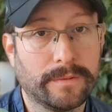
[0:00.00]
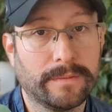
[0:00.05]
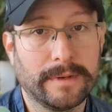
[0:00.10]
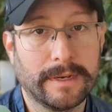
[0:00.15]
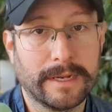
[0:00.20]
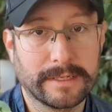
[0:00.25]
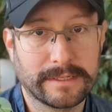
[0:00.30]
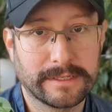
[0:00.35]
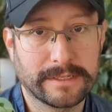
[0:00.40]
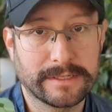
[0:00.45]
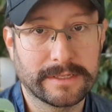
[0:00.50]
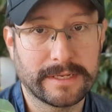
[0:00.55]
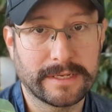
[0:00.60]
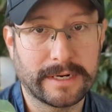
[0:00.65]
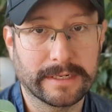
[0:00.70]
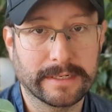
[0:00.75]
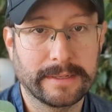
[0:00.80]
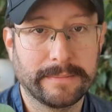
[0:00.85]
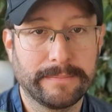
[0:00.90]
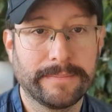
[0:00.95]
let's start.
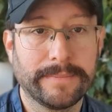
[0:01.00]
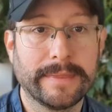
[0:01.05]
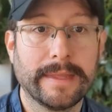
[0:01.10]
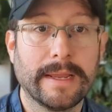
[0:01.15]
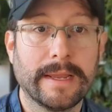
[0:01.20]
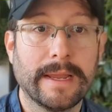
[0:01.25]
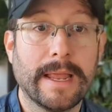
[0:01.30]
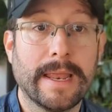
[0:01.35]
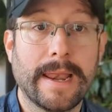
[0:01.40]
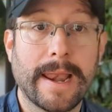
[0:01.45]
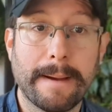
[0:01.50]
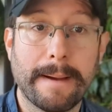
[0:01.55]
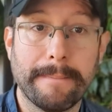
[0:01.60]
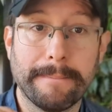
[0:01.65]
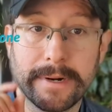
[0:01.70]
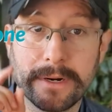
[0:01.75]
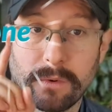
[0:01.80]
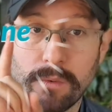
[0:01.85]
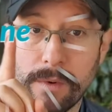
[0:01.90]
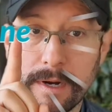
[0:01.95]

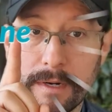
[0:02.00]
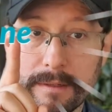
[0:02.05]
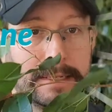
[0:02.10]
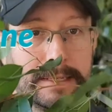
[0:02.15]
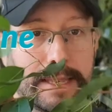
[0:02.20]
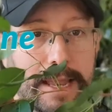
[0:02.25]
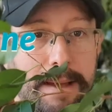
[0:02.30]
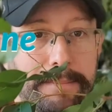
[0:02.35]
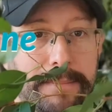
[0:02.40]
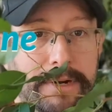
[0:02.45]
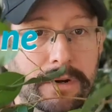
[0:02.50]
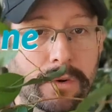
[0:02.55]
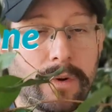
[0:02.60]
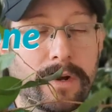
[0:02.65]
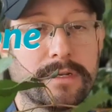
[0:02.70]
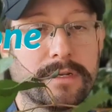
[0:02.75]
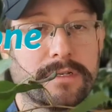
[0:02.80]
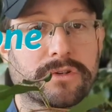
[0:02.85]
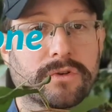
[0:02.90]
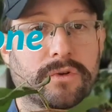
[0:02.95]
Number one
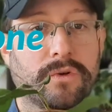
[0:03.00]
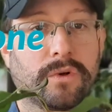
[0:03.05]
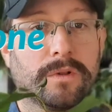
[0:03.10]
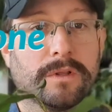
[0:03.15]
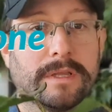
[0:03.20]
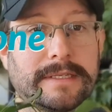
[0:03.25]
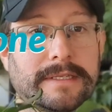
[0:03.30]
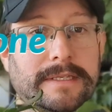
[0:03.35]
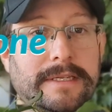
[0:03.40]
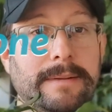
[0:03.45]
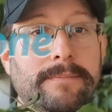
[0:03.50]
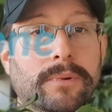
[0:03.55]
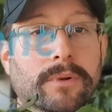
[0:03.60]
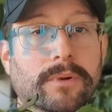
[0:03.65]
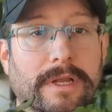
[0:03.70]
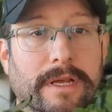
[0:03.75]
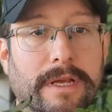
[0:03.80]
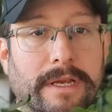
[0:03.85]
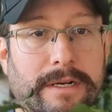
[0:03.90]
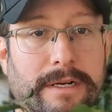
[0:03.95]
is called simple
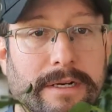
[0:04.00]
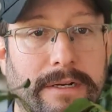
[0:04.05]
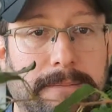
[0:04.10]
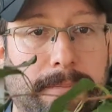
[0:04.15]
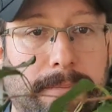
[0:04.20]
layering.